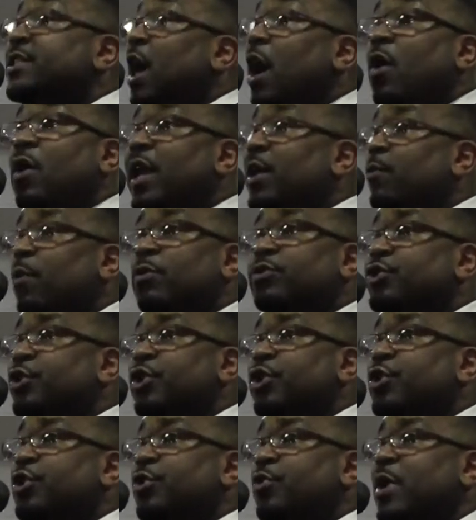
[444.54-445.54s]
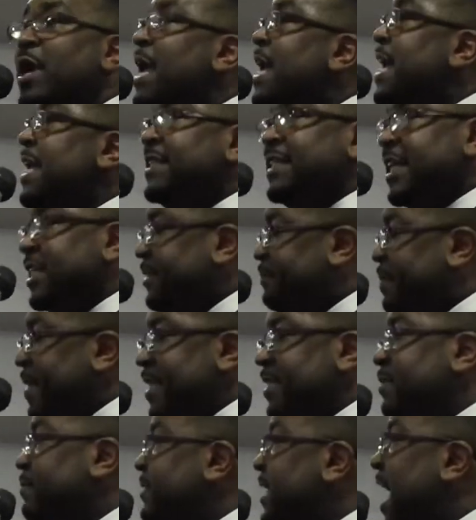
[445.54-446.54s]
That's all they want you to do is just
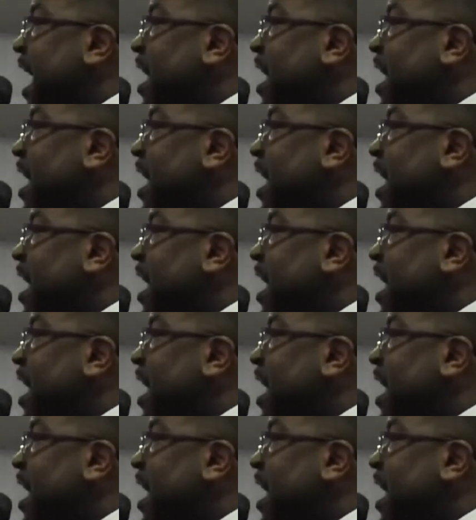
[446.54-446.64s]
spend some